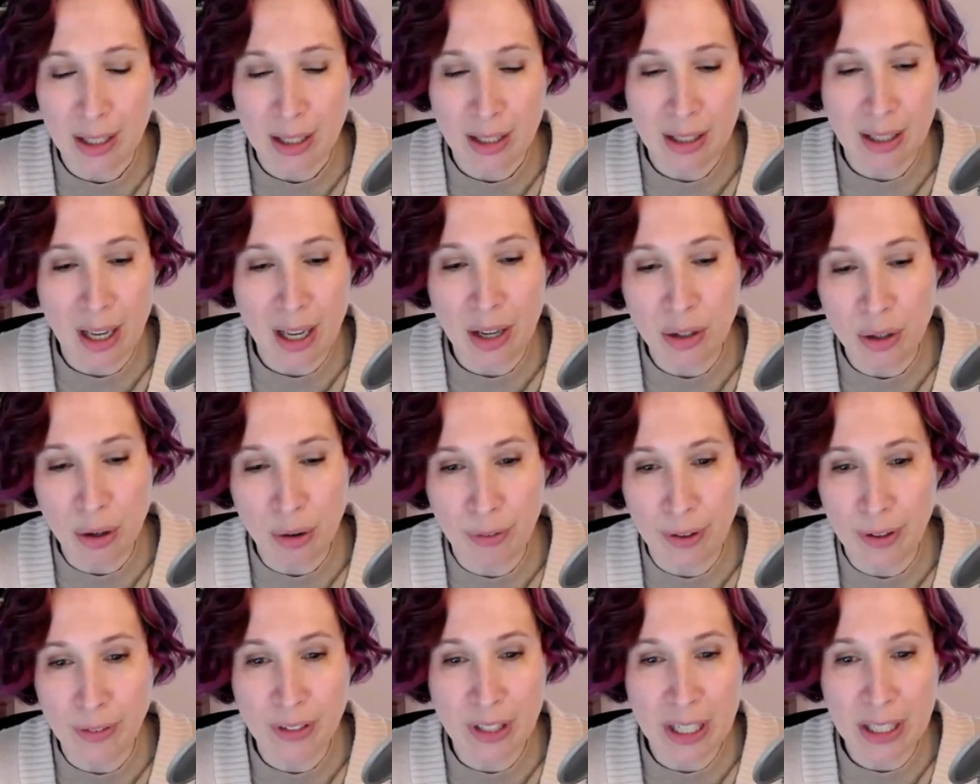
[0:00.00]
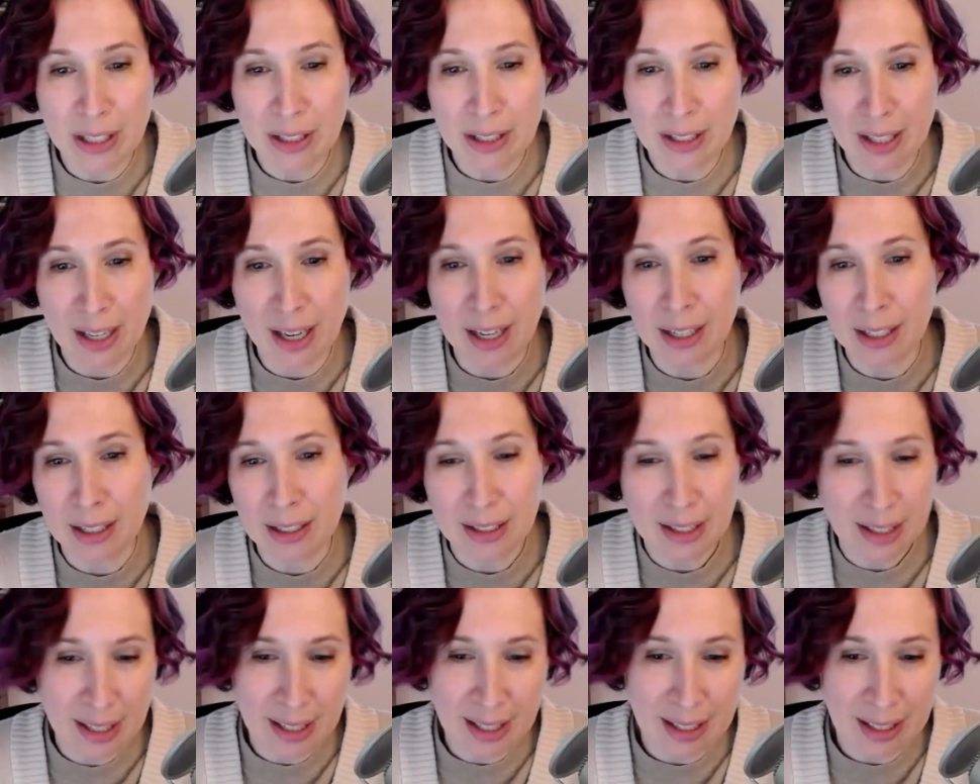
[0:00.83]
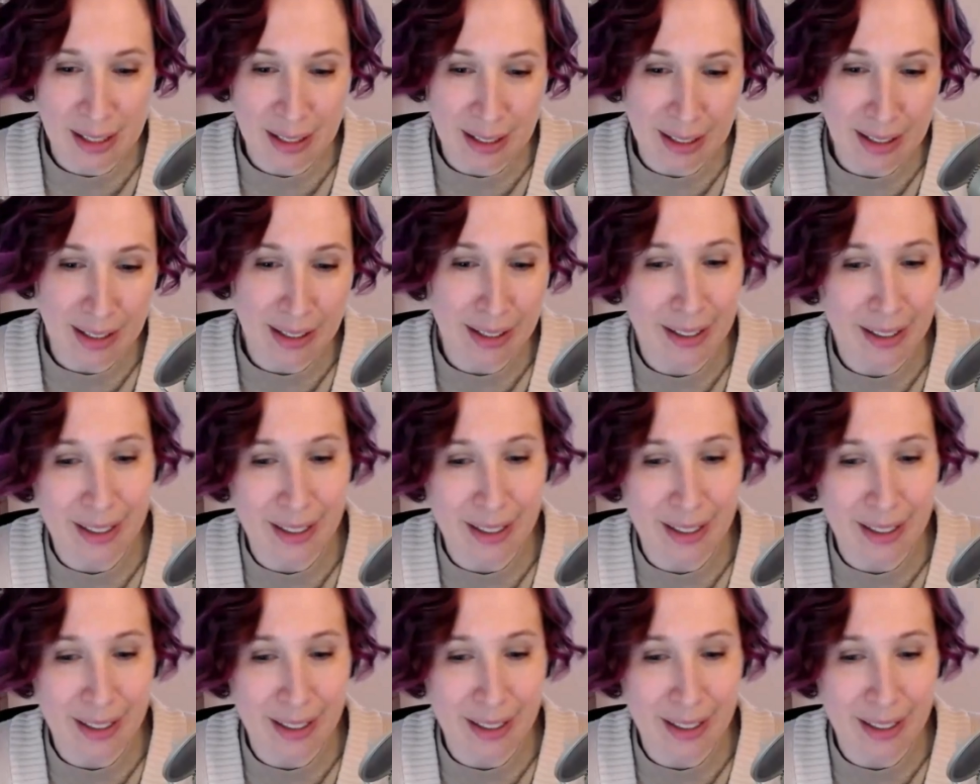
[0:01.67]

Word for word: in under 15 seconds. Can I